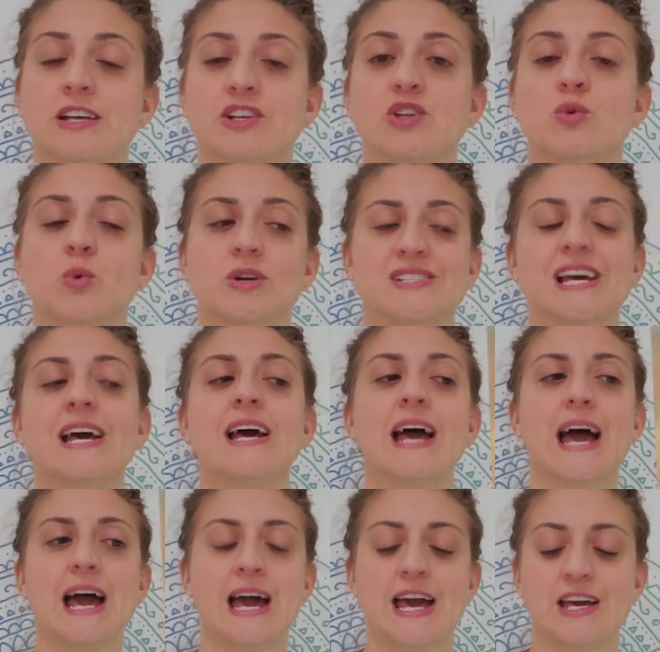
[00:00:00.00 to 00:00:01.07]
In other words,
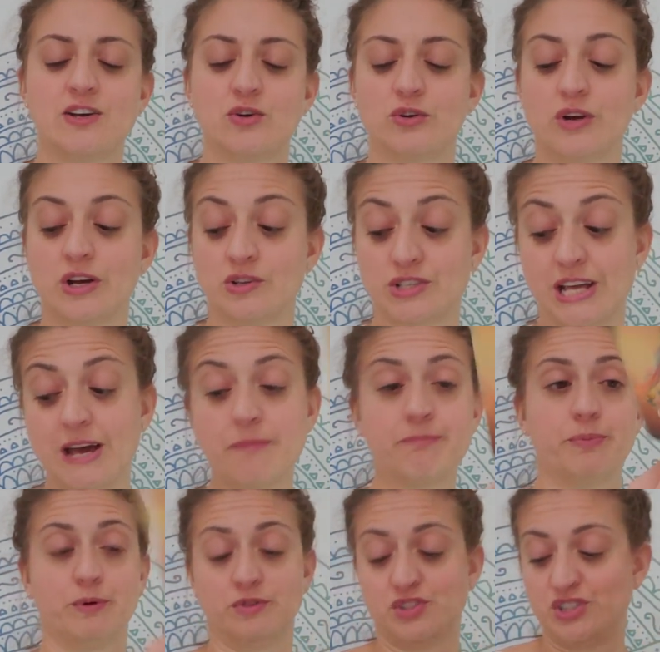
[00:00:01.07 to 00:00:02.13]
anger or
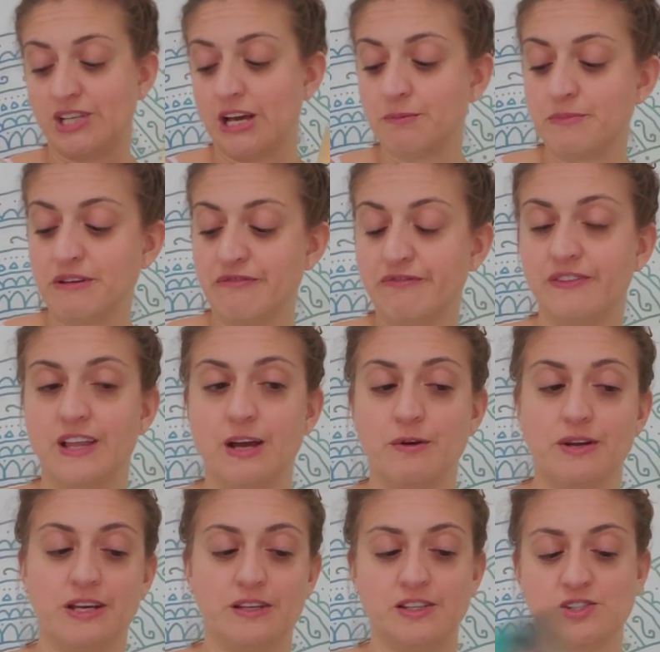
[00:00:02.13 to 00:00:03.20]
tempers can be
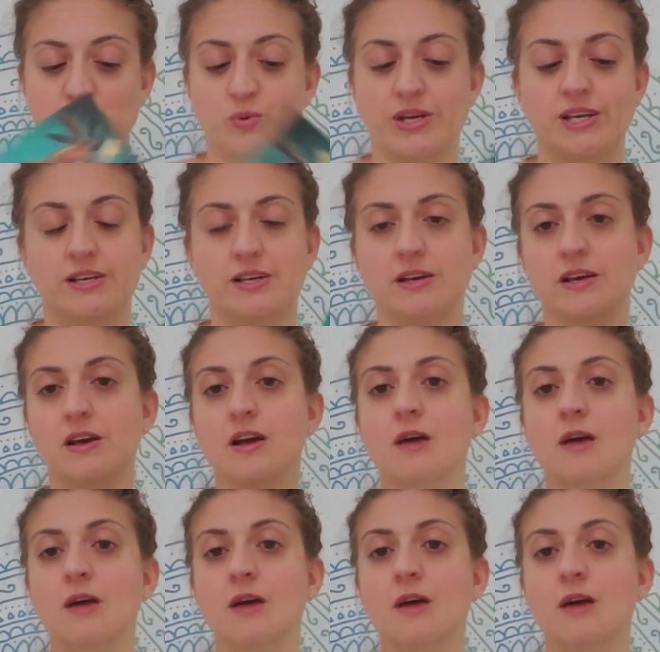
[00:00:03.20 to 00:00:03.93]
flaring this week